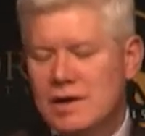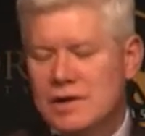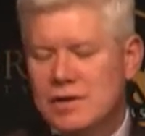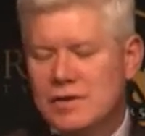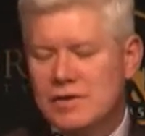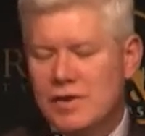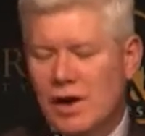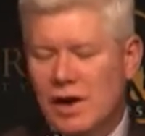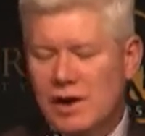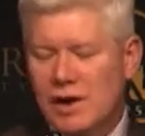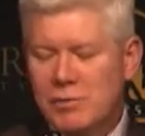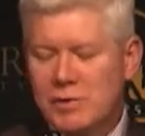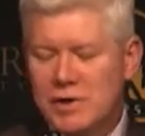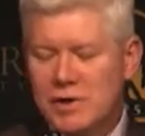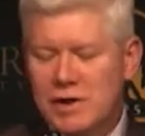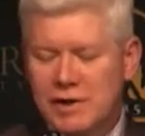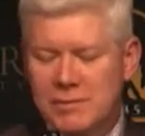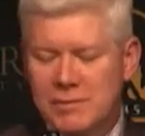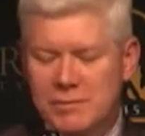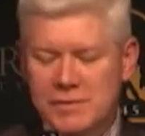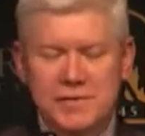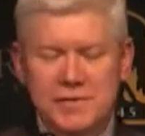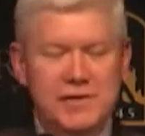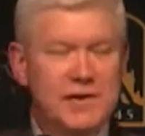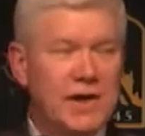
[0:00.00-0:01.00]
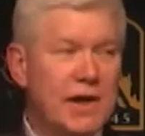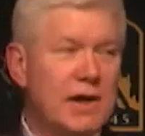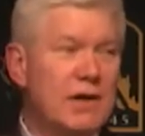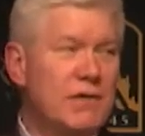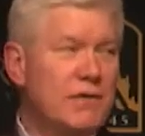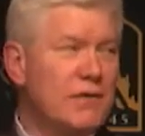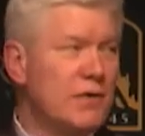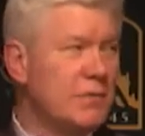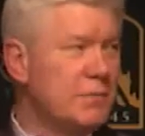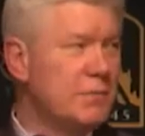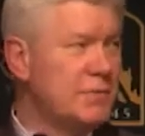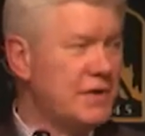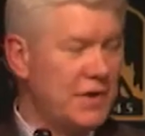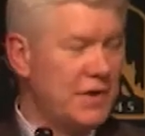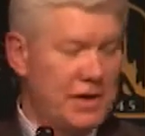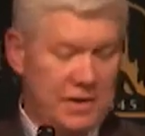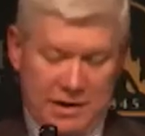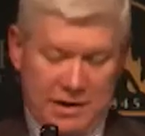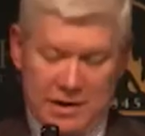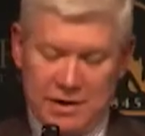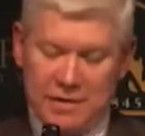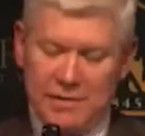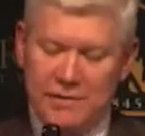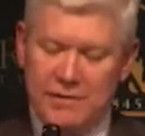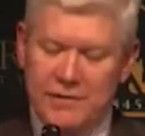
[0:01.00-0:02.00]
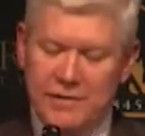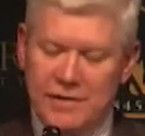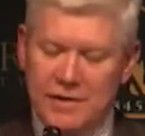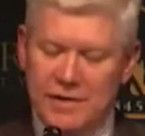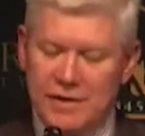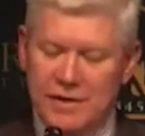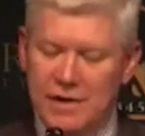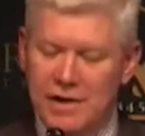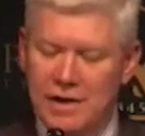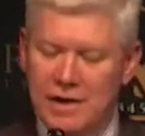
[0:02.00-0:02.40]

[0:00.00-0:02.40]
Darwin himself observed